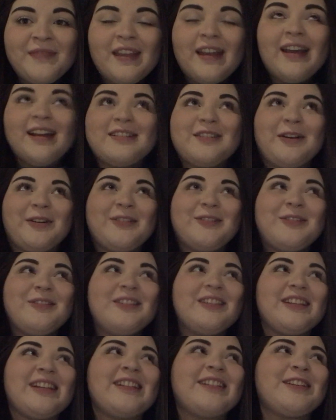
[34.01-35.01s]
It's also
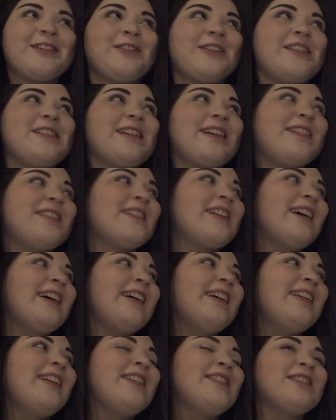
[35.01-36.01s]
6 degrees
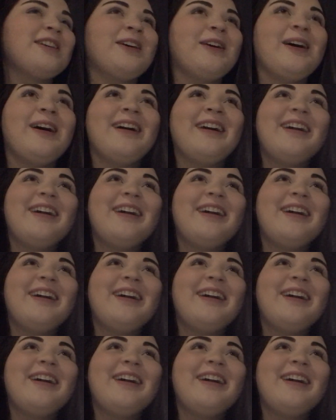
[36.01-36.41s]
outside, so